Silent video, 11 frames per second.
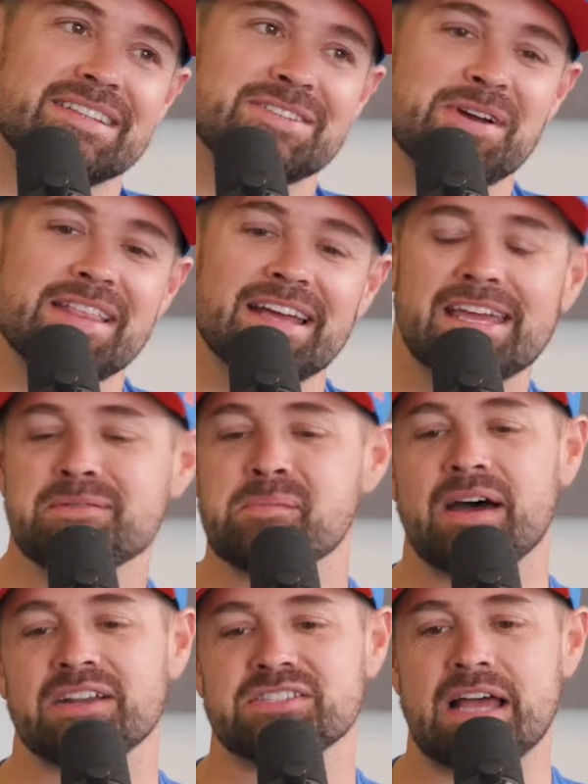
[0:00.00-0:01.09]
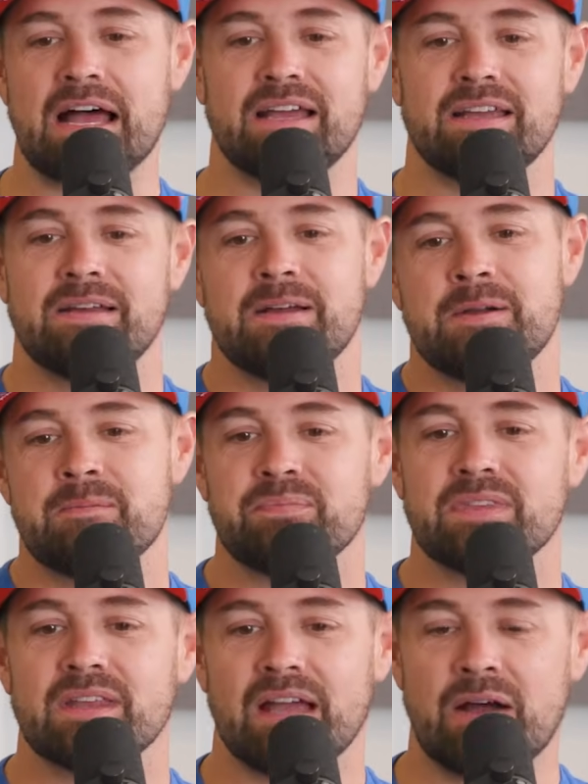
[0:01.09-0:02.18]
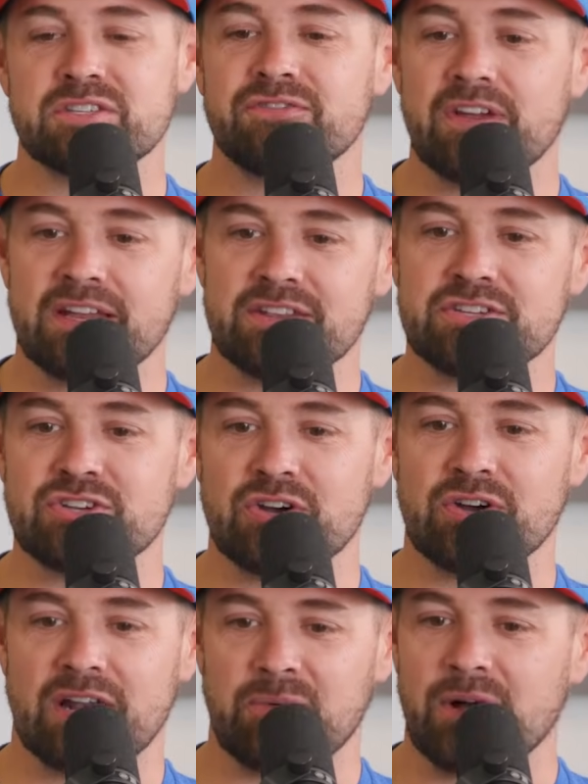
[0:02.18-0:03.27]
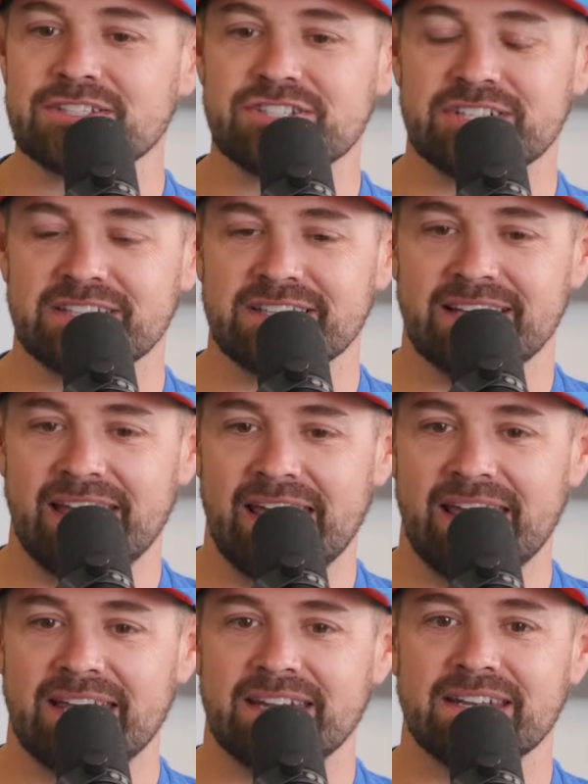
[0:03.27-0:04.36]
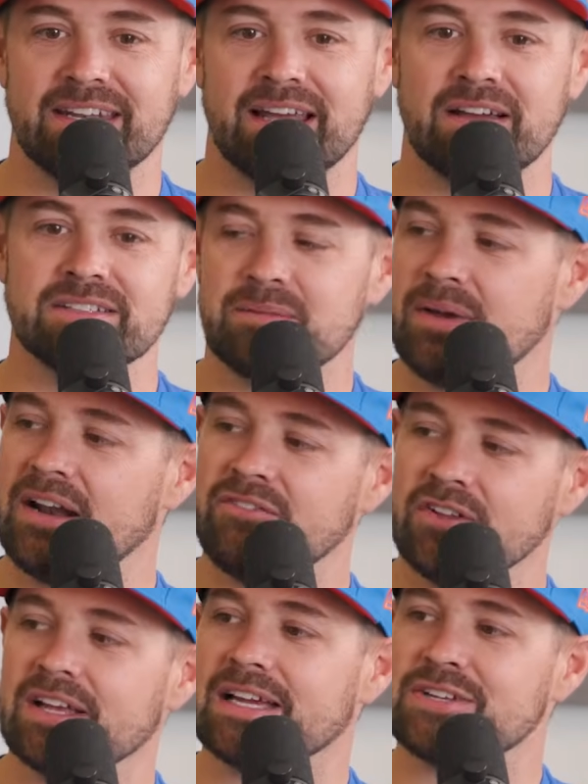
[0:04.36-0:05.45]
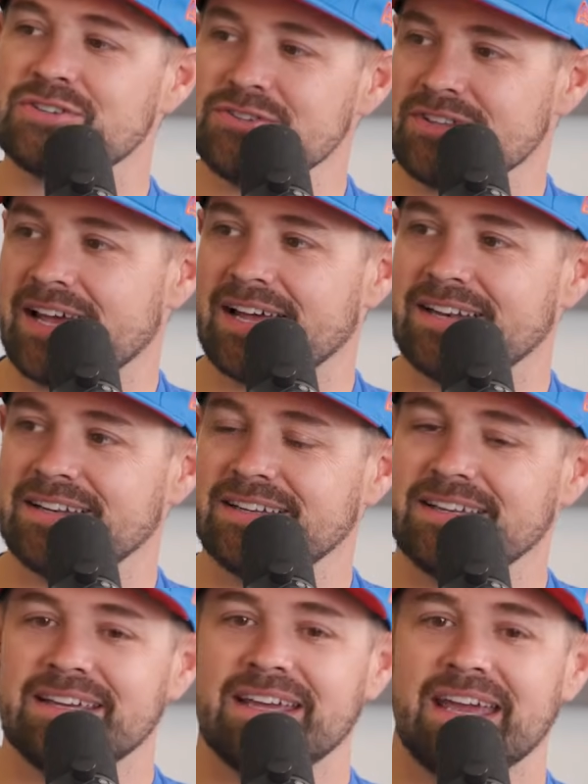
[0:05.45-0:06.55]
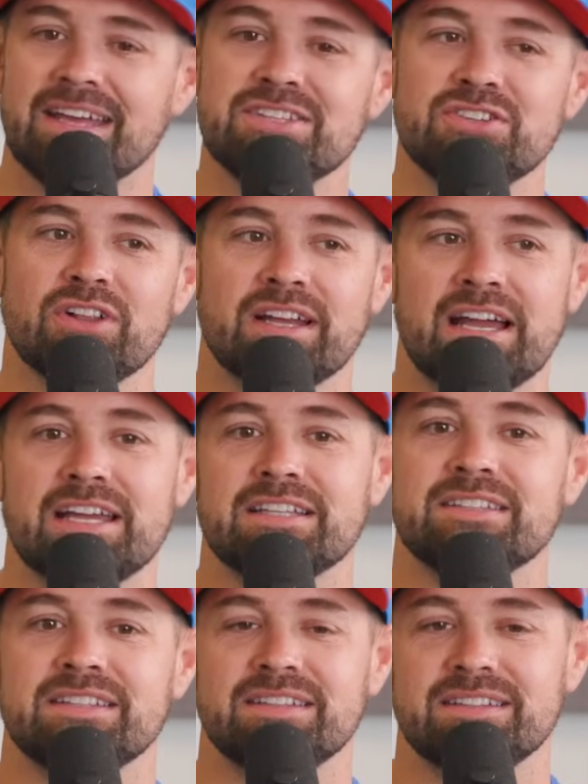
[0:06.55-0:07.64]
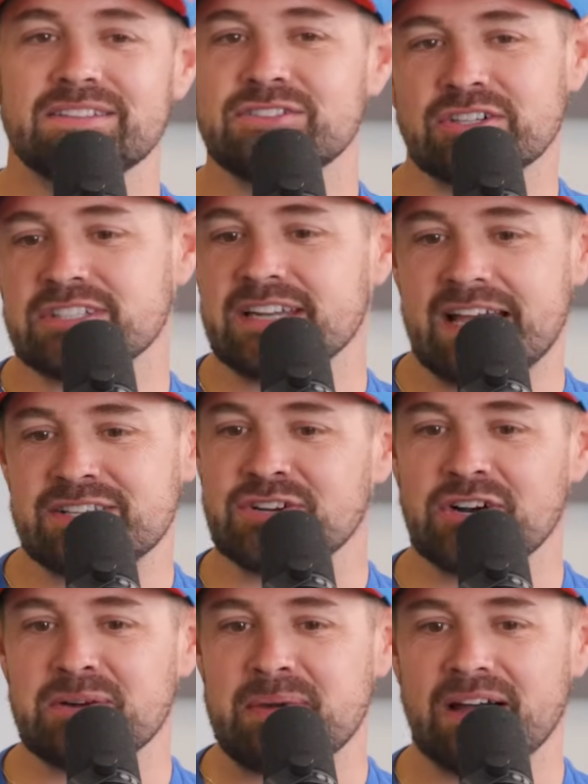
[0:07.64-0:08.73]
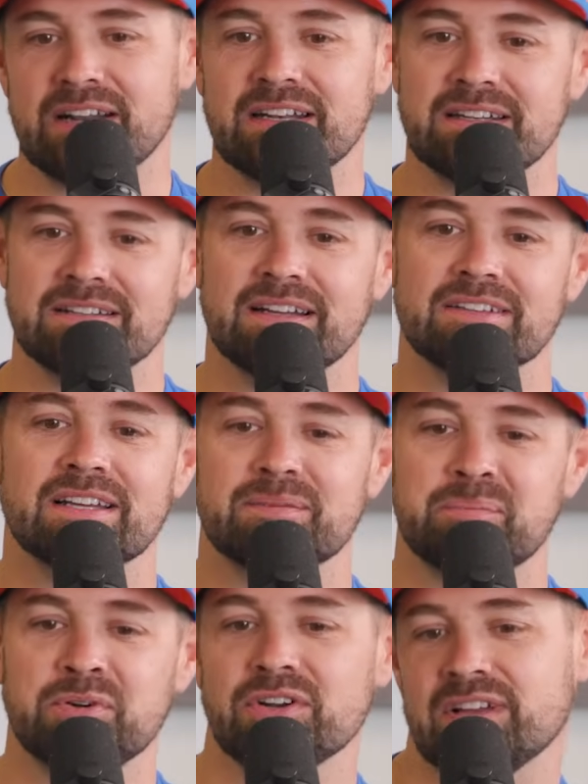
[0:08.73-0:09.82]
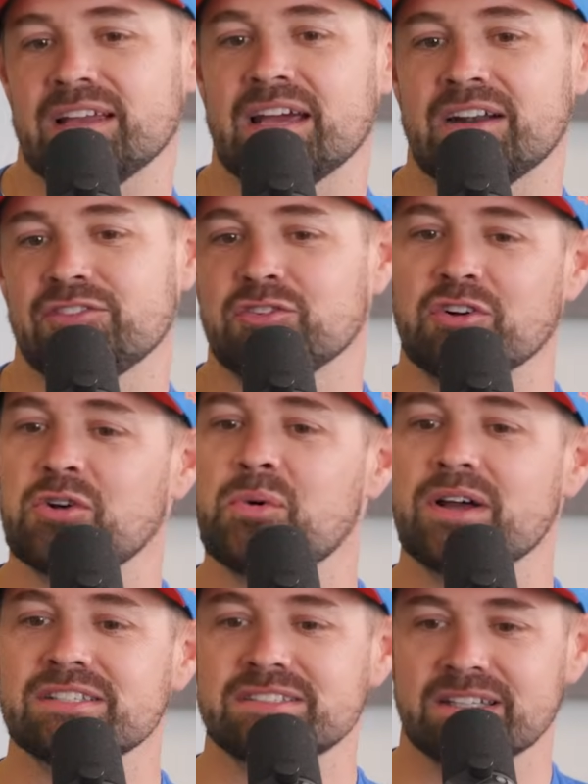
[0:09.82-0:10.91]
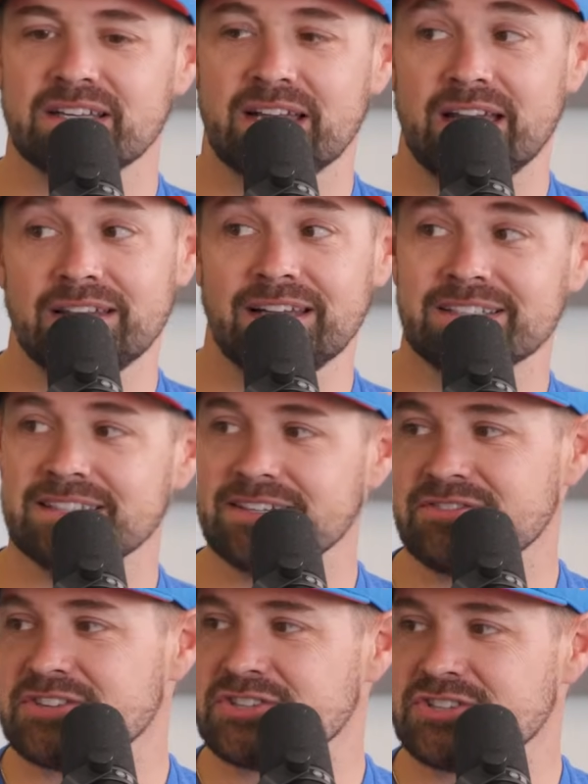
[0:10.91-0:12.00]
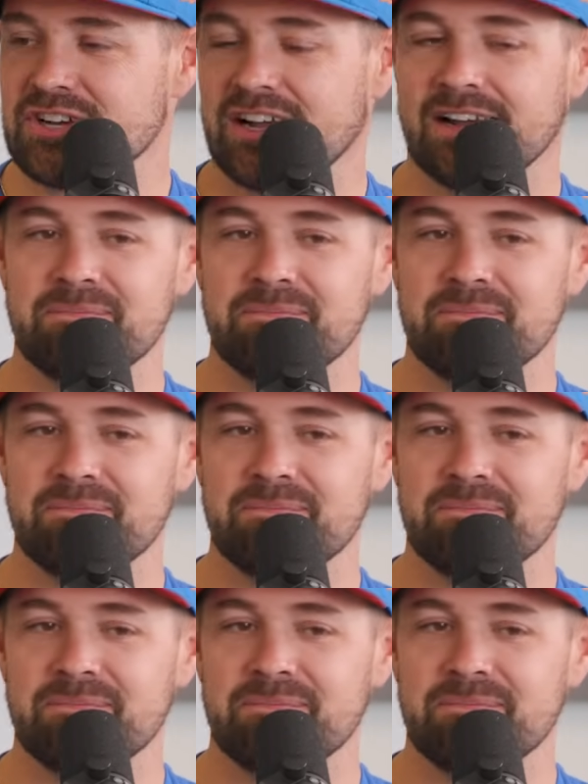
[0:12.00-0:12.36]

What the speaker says: the way that came about is I was a fan of the show and I watched it and I was like, man, I feel like I could do that. And so like I talked to NASCAR about it and I was like, put kind of a request in like, hey, I'd like to give this a shot.